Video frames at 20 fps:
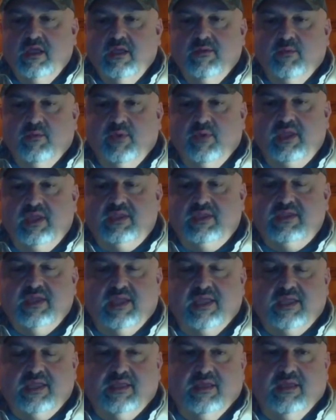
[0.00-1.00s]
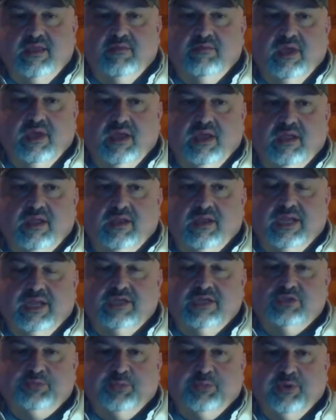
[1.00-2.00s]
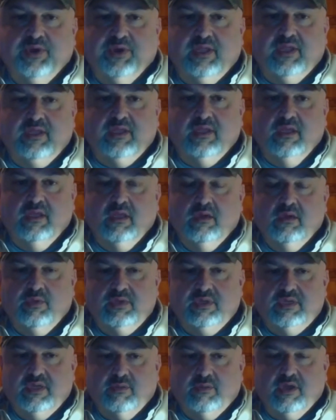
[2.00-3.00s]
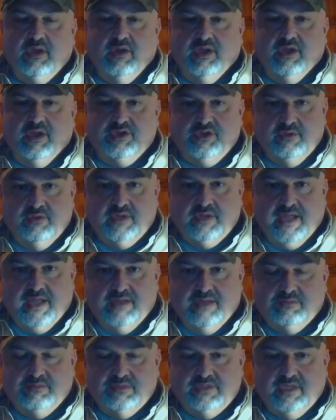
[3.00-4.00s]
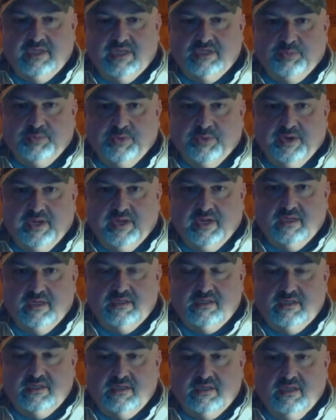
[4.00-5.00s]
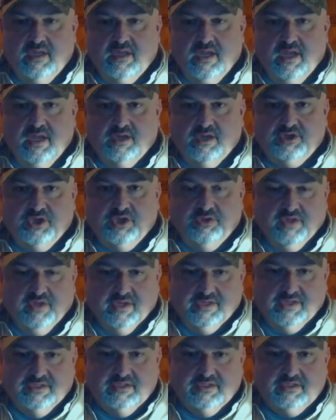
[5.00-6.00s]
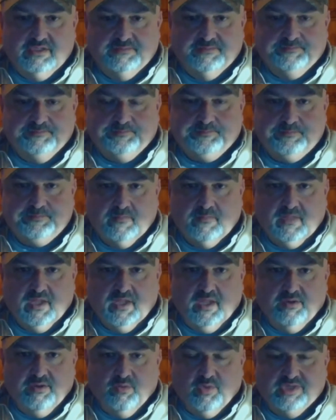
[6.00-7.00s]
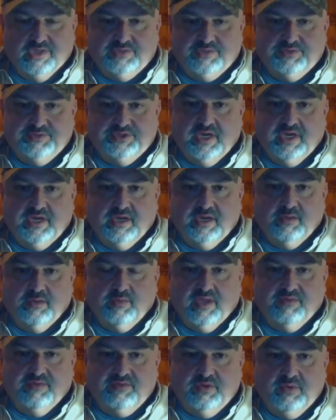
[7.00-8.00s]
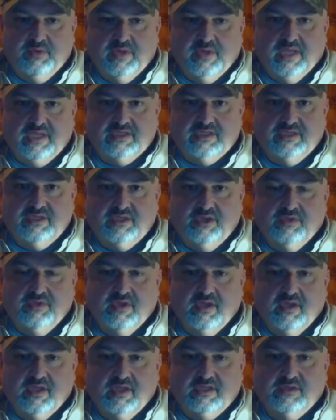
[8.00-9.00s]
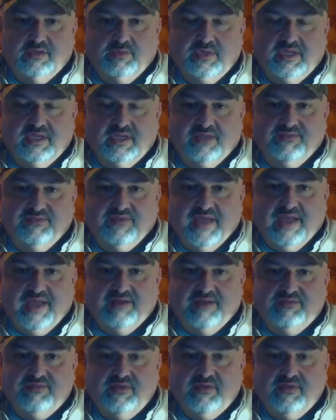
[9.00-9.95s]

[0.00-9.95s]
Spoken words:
We take them in the spring. We go out 2 times in the spring on youth hunts here in West Virginia. We have 2 days of youth hunting, so we take 5